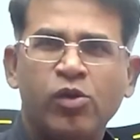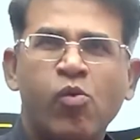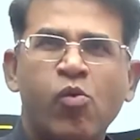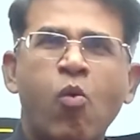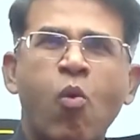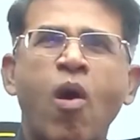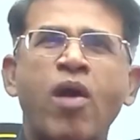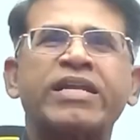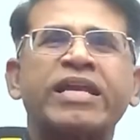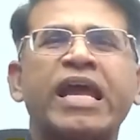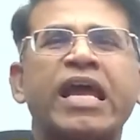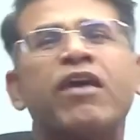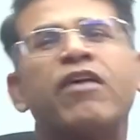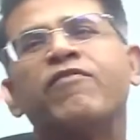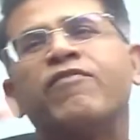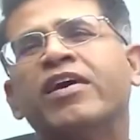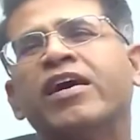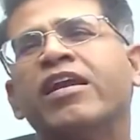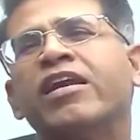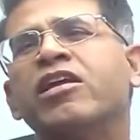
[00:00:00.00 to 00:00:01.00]

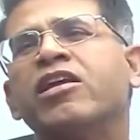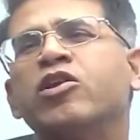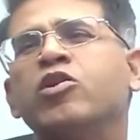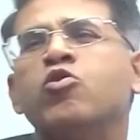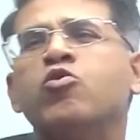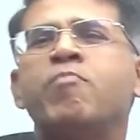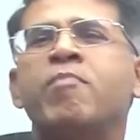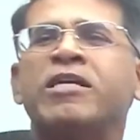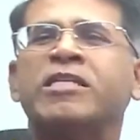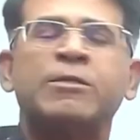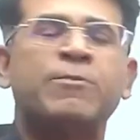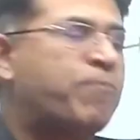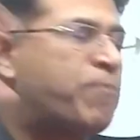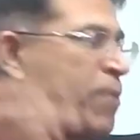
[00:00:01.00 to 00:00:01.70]
Whatever you must